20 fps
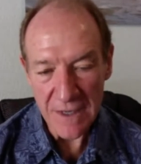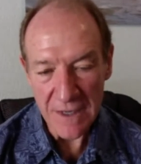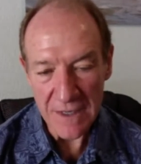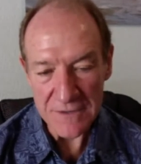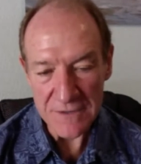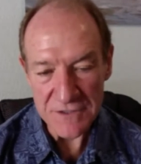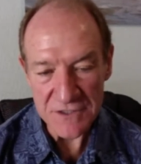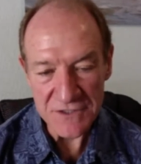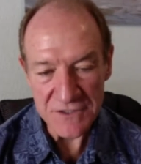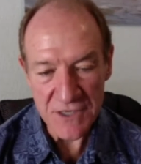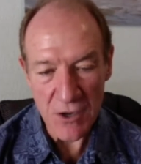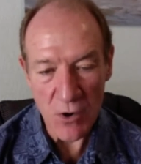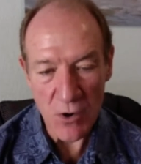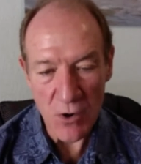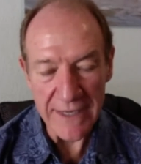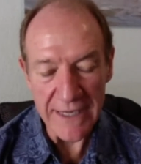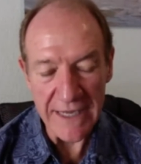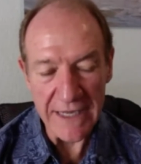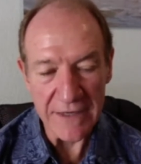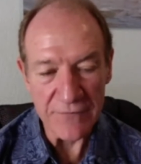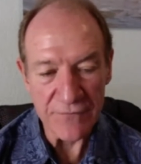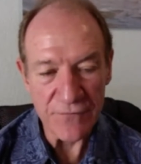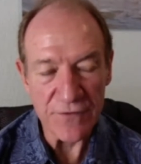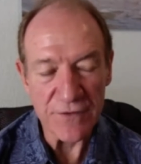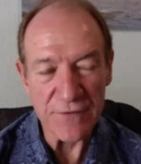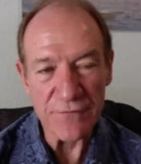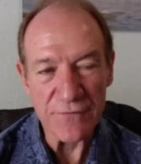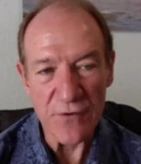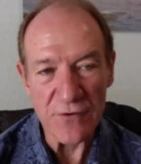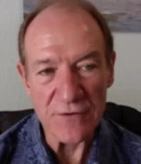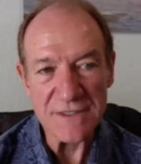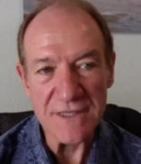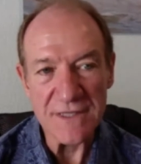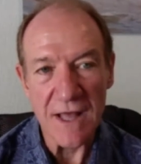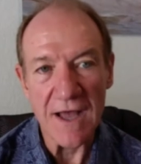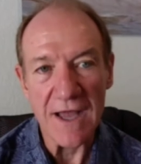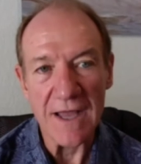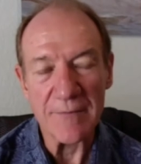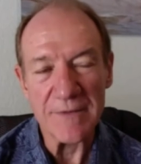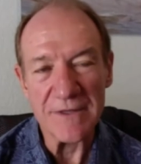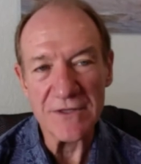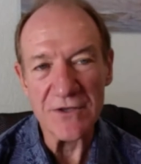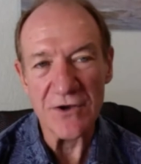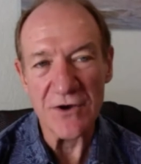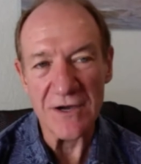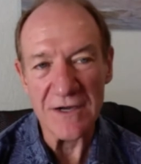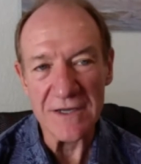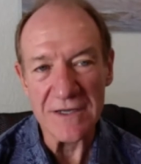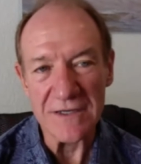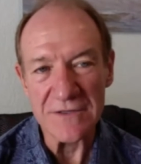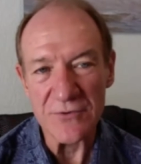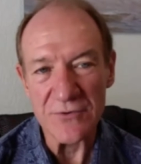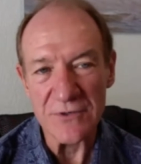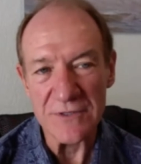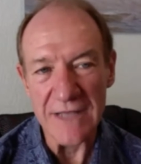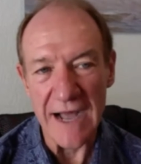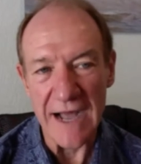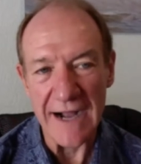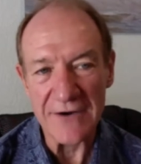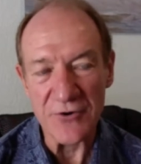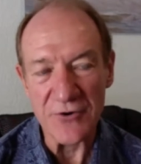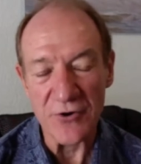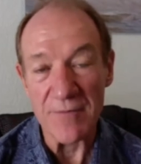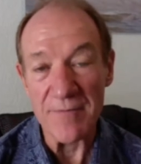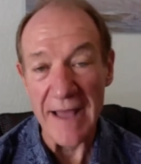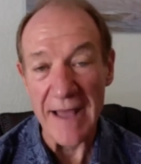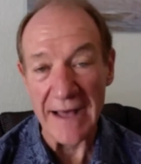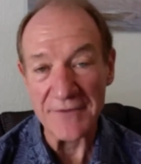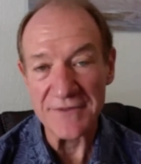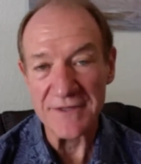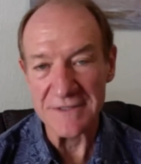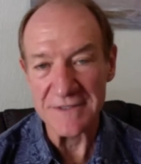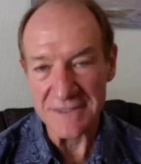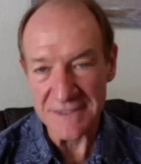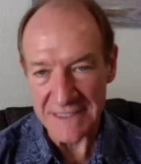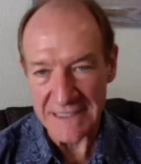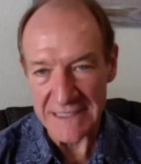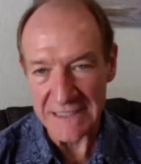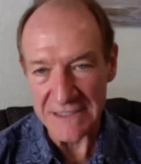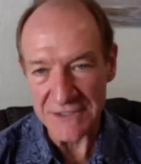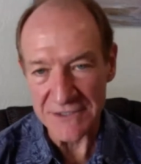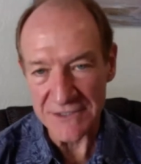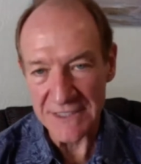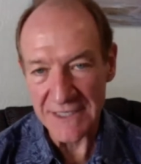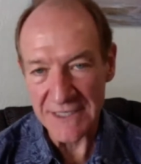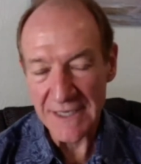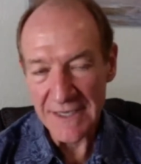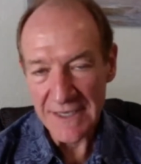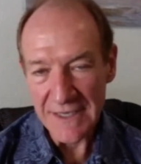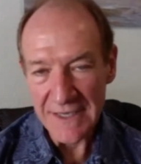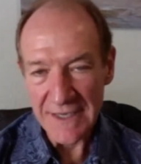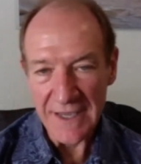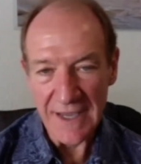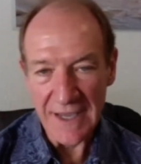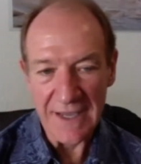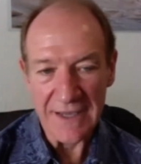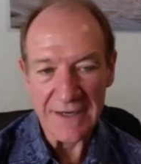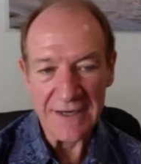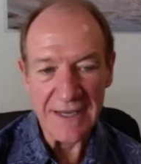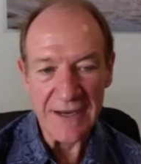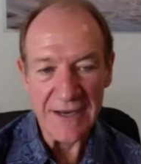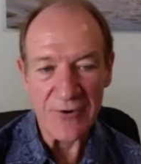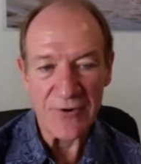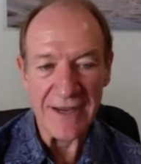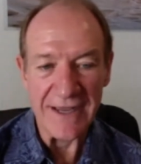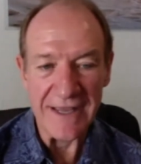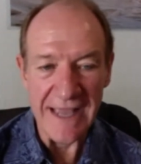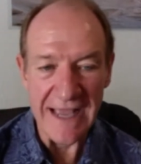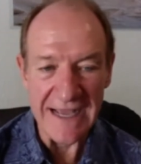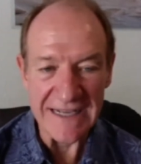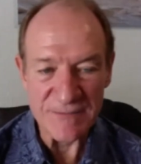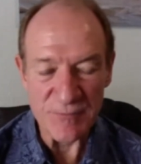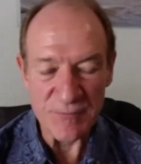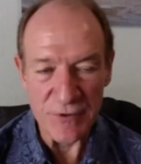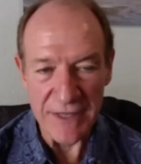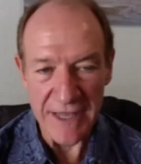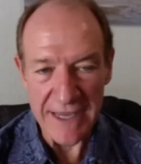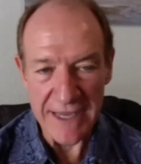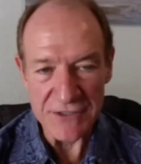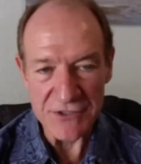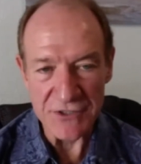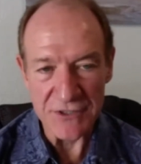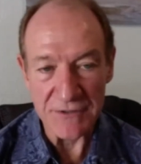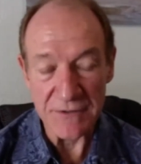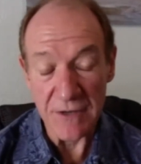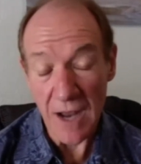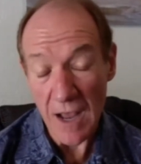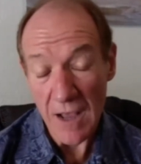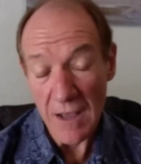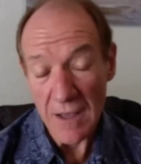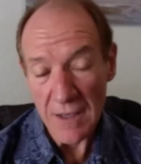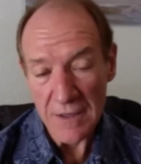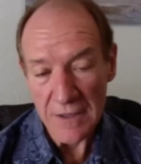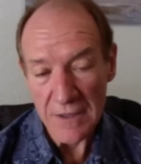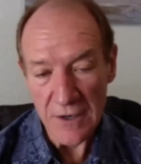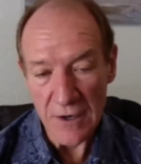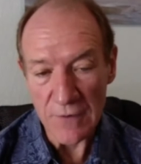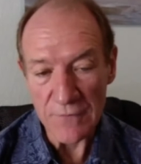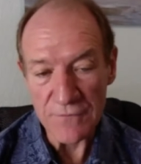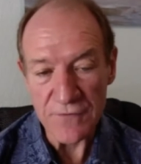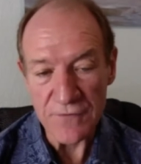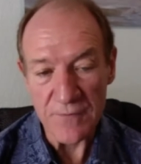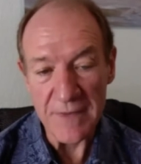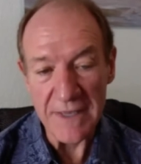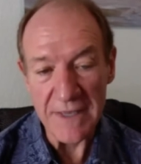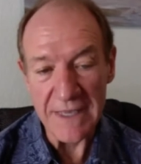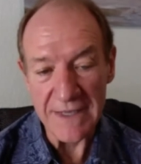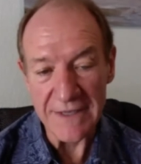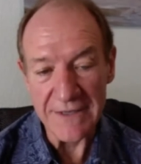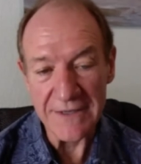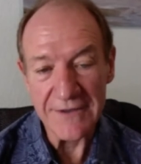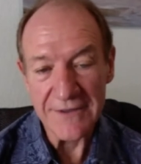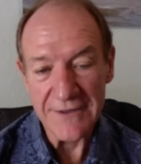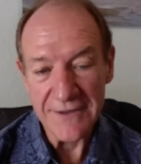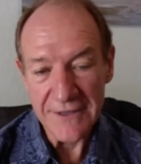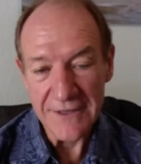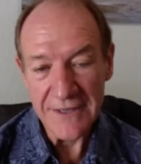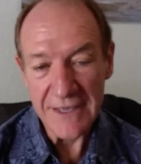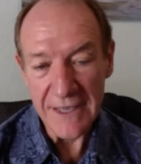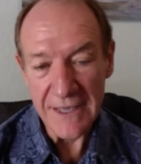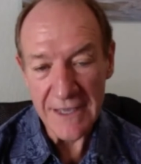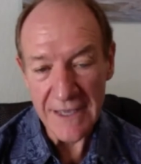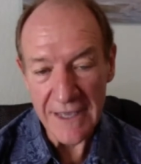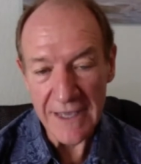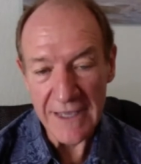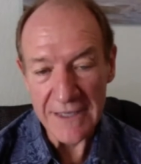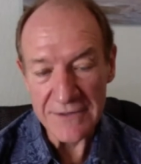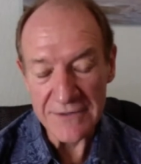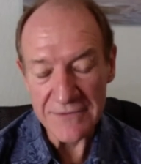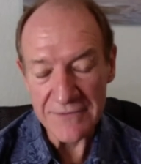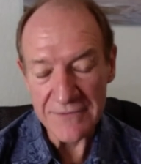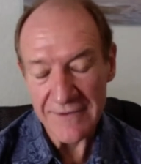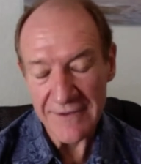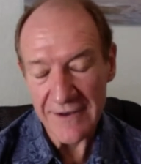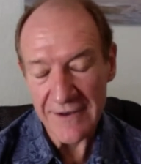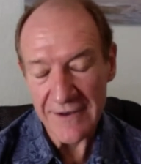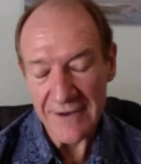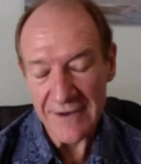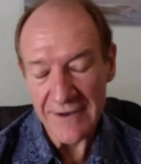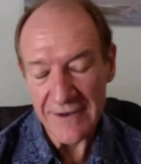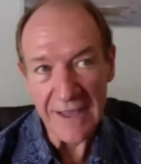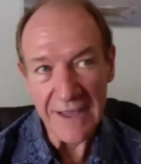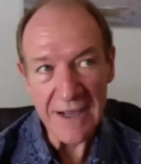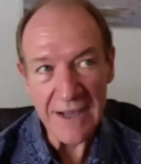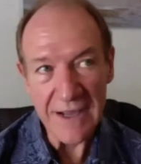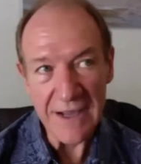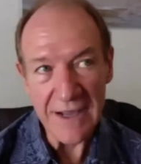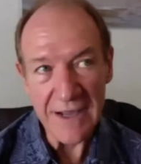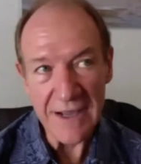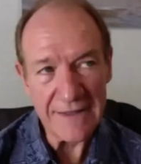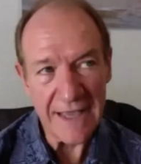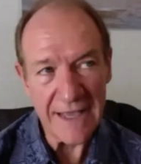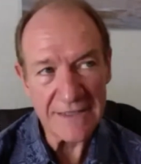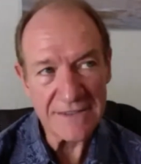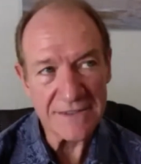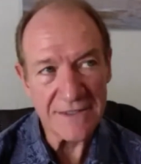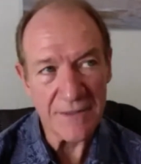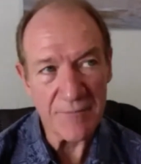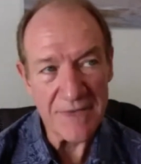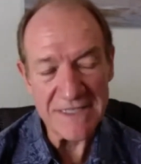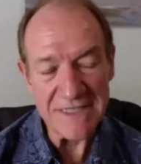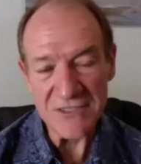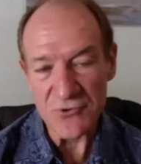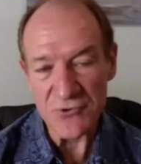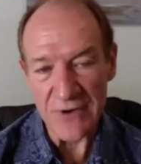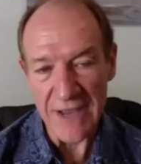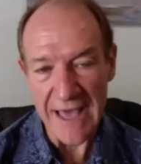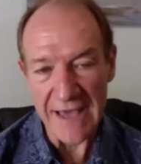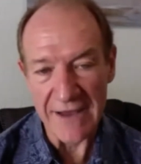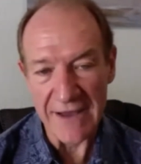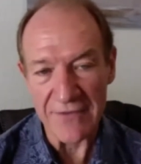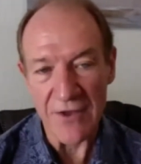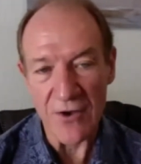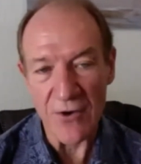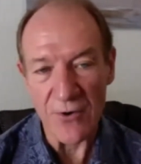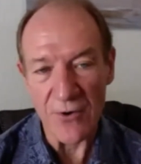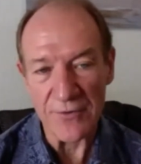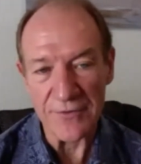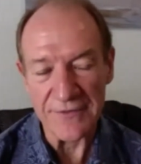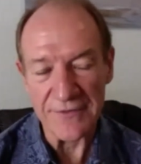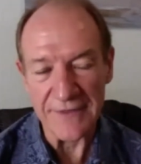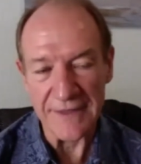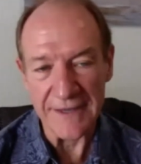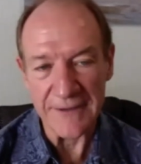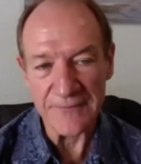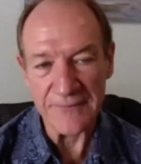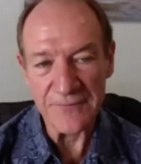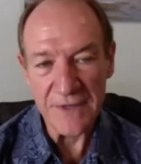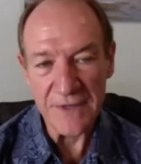just going in for the first time and talking to a doctor about the disease and hearing the explanation, for me, it kind of takes the mystery out of the whole thing.